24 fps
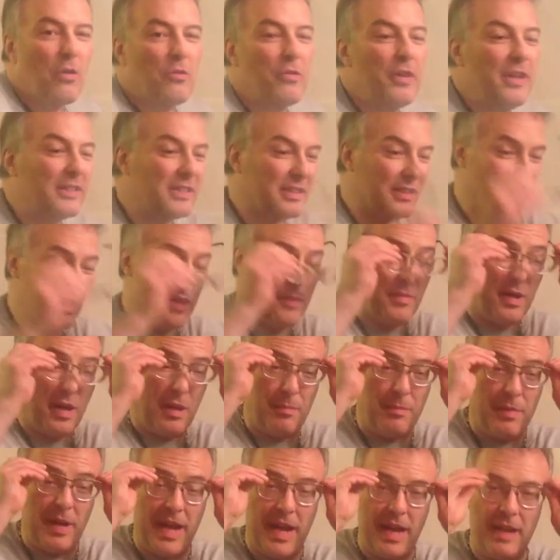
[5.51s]
Recently my
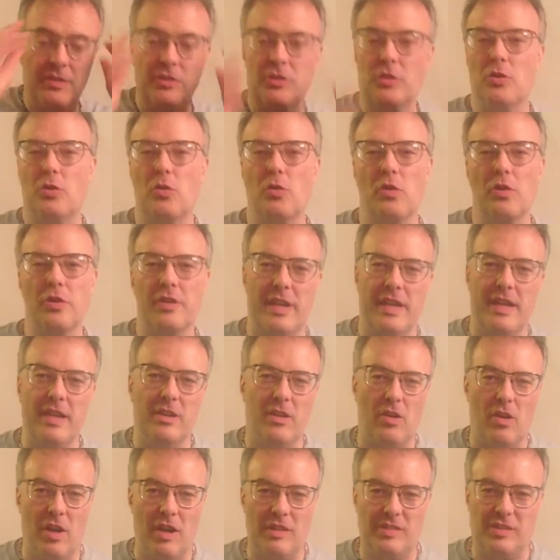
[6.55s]
band toured in
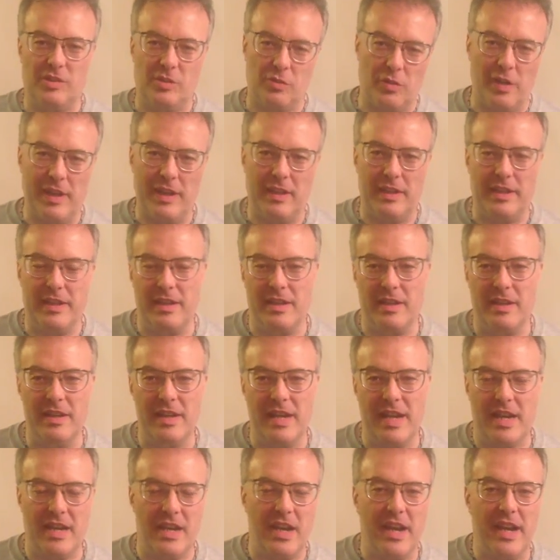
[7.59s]
Australia
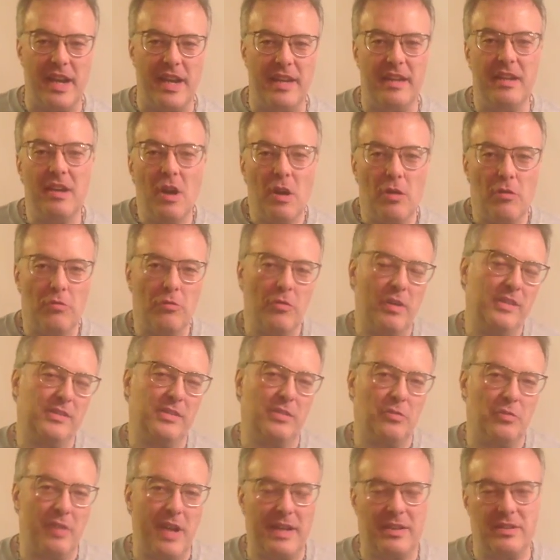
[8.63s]
and I
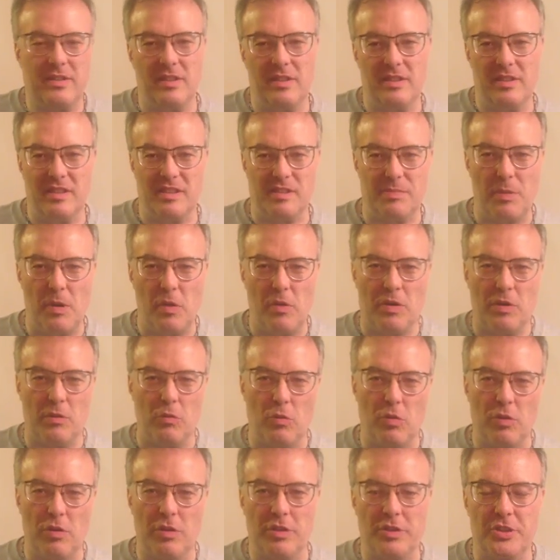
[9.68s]
resurrected the spoken
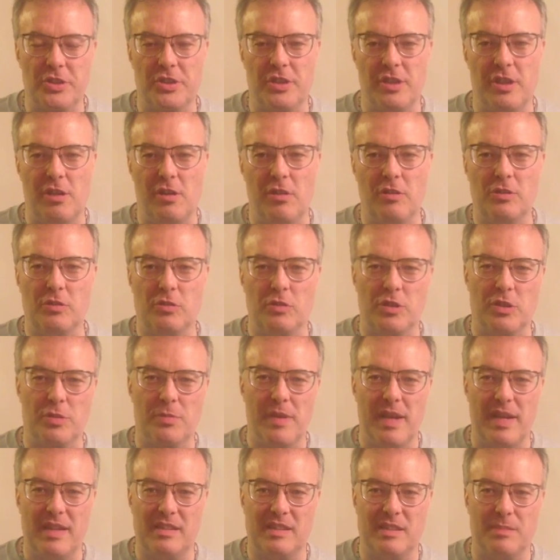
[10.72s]
word shows, which
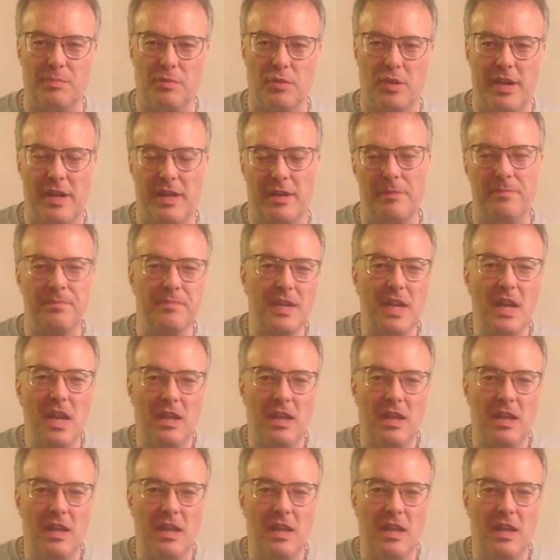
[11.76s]
may spread